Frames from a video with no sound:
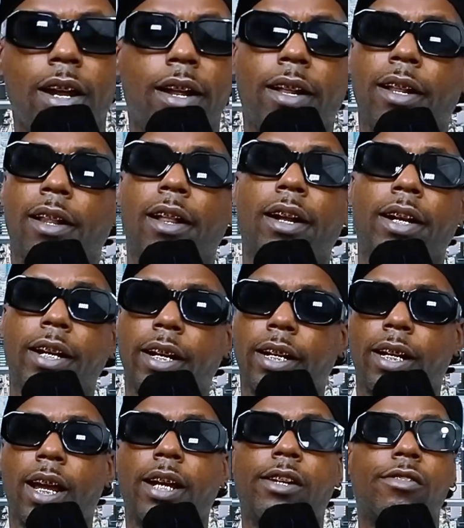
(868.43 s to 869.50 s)
again, like
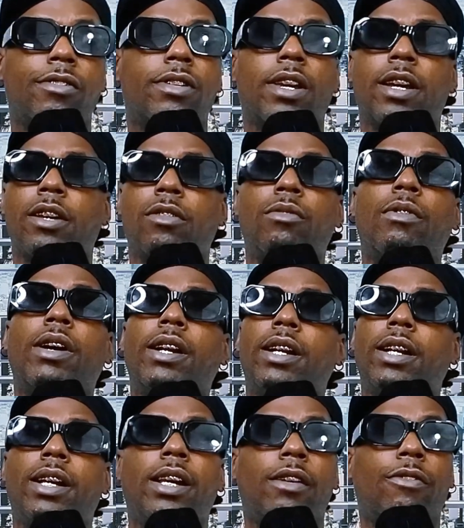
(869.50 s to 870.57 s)
you said, you're ready to
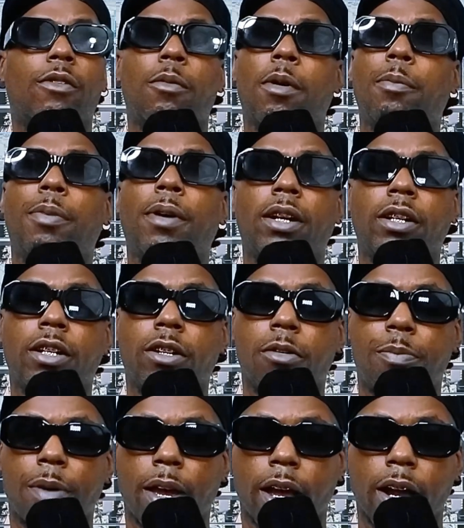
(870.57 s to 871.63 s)
get from up under your
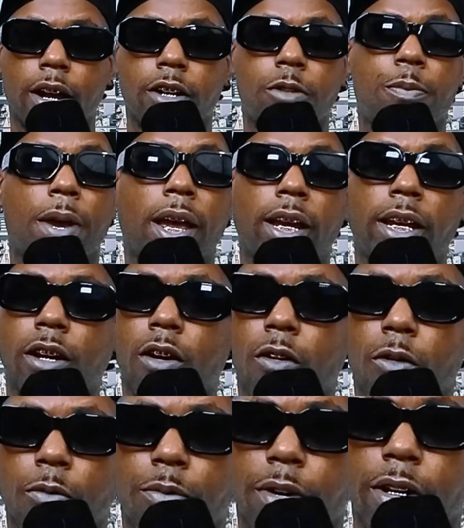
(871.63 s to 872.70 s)
parents, pay your own
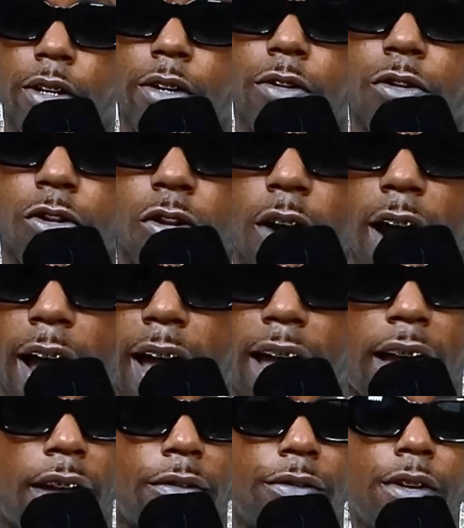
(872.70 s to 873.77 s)
bills, drive,
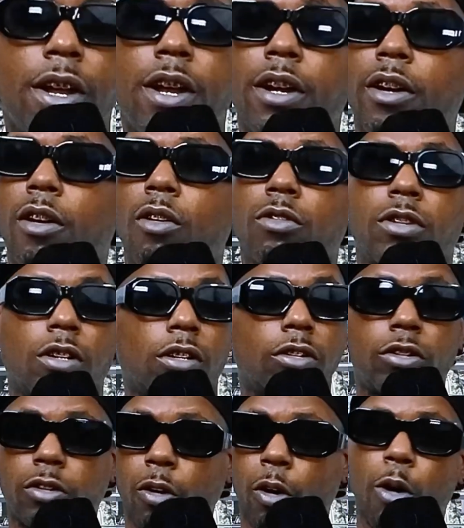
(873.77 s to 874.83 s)
go to the
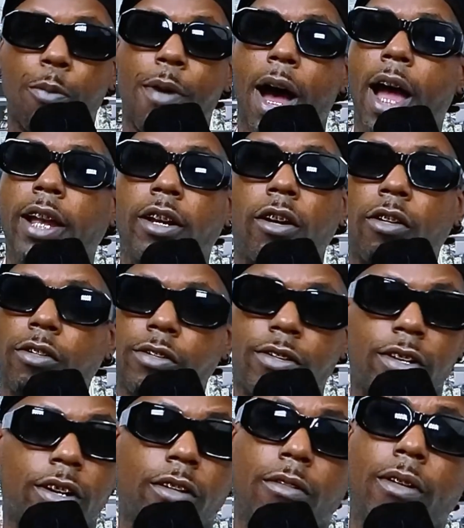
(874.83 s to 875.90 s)
store, buy your own
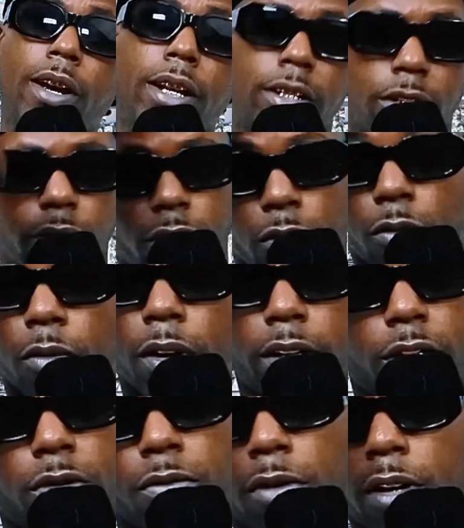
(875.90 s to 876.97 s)
cigarettes, do what you
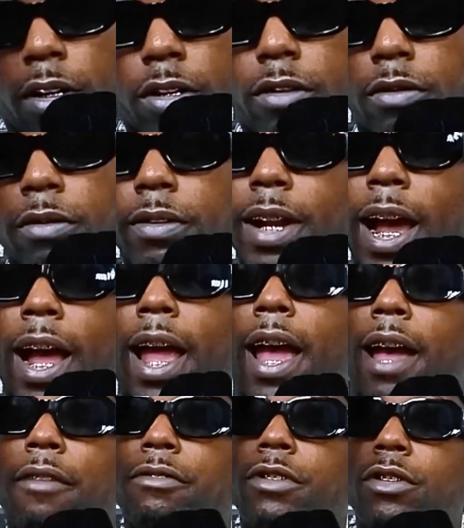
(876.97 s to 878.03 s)
want to do, not
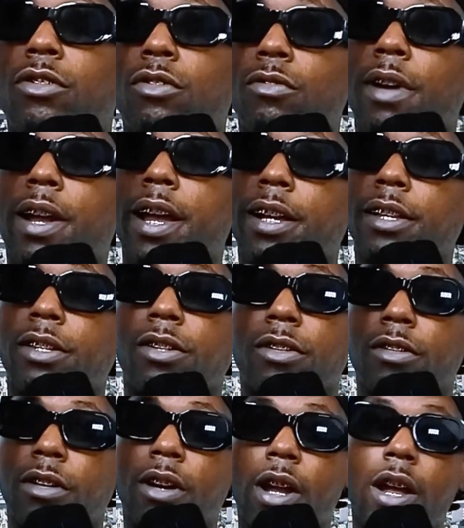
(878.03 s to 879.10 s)
having to answer
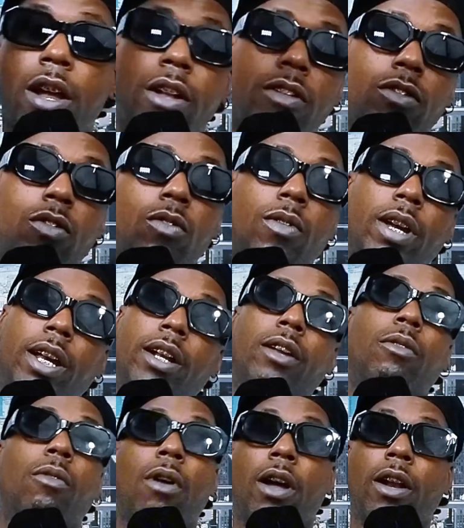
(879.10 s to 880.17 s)
to
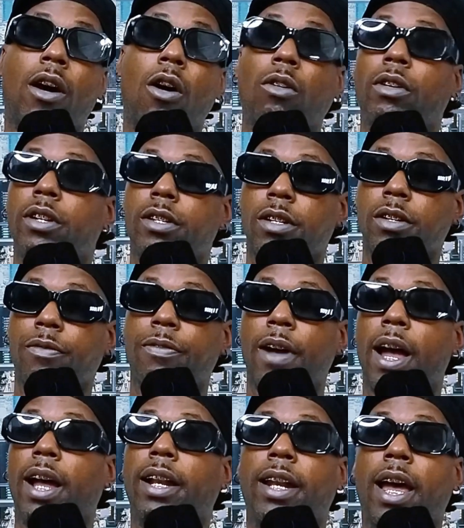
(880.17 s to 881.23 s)
anyone, only to find
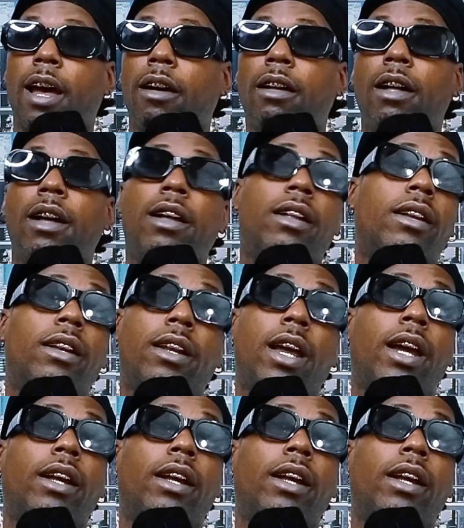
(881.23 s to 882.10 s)
out that